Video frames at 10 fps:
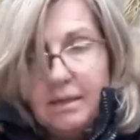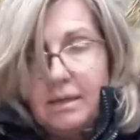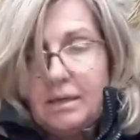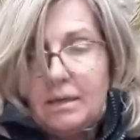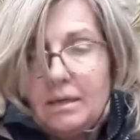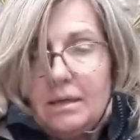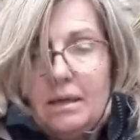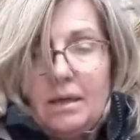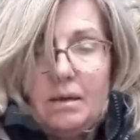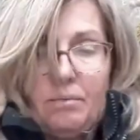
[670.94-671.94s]

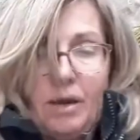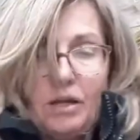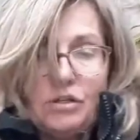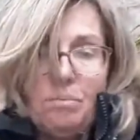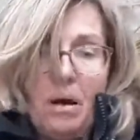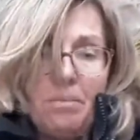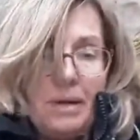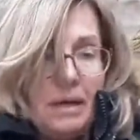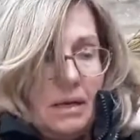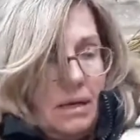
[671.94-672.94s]
I'm going to pop
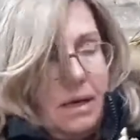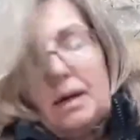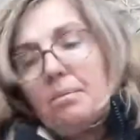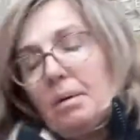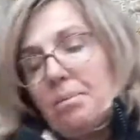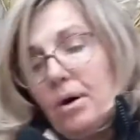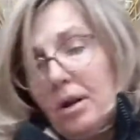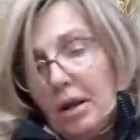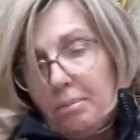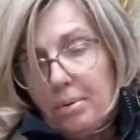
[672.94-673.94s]
in a
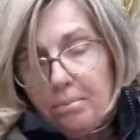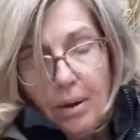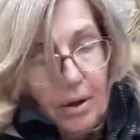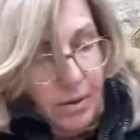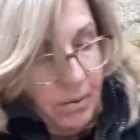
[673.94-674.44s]
burlap bow,